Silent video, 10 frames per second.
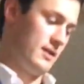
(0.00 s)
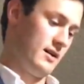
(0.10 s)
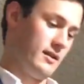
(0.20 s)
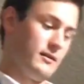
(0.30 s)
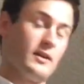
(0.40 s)

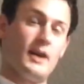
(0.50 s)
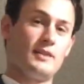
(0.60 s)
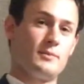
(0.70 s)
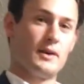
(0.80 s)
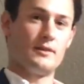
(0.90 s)
I love the
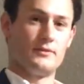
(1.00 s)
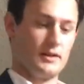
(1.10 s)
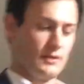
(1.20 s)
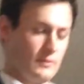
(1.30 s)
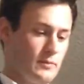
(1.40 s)
aspect of
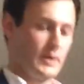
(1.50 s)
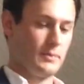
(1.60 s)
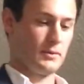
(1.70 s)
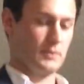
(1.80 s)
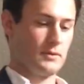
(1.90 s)
dealing with
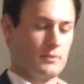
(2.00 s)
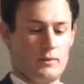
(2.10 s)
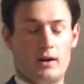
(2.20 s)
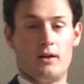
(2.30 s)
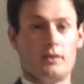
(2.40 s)
people
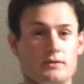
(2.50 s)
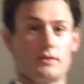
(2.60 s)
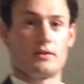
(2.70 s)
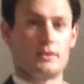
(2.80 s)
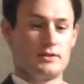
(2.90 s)
while also
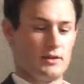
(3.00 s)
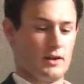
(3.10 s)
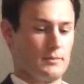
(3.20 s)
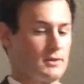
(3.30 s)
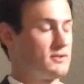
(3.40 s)
crunching
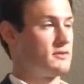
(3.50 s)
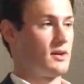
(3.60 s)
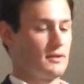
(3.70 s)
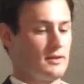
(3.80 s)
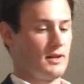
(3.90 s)
numbers
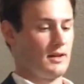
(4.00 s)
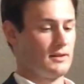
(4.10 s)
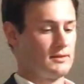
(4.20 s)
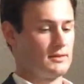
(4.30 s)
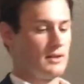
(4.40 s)
throughout the day.
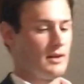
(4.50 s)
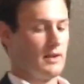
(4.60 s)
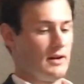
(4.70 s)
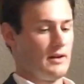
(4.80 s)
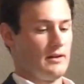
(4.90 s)

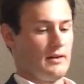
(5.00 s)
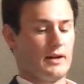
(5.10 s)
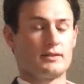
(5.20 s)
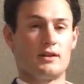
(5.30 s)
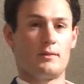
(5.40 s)

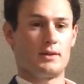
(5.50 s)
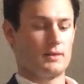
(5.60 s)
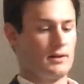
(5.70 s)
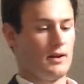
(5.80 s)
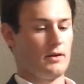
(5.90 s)
Next
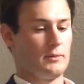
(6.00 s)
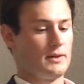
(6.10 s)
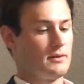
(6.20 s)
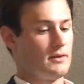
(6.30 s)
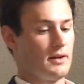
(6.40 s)
summer, I will be
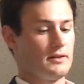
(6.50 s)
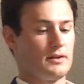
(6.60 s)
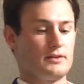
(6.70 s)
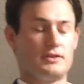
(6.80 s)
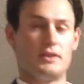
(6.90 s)
doing an
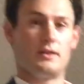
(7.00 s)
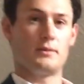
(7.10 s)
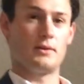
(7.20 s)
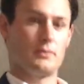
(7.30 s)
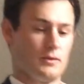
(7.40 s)
internship
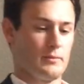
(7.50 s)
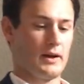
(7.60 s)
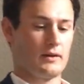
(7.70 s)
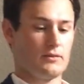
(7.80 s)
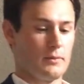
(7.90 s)
with
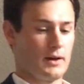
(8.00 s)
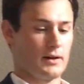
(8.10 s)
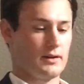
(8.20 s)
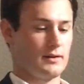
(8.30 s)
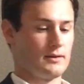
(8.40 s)
Bank of
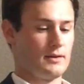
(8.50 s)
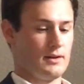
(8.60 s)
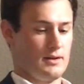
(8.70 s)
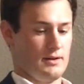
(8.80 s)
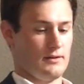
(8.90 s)
America
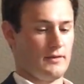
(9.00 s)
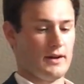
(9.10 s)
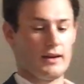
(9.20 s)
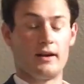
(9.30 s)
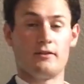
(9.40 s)
to
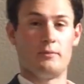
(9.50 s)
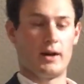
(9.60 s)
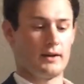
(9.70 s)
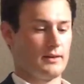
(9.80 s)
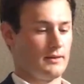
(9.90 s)
find out if
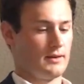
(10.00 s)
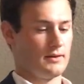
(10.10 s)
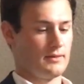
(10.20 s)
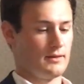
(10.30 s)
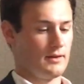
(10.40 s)
banking
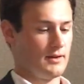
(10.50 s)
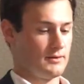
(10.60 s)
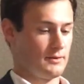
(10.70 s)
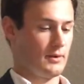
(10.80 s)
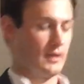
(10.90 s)

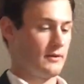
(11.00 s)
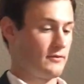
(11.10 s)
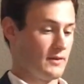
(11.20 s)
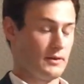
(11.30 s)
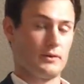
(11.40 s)
is the right
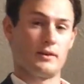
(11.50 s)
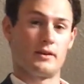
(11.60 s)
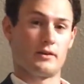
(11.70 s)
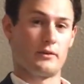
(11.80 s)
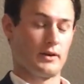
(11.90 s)
field
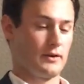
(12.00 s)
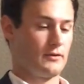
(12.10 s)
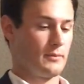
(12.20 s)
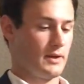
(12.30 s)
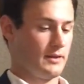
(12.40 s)
and career
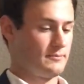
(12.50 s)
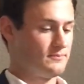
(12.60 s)
for me.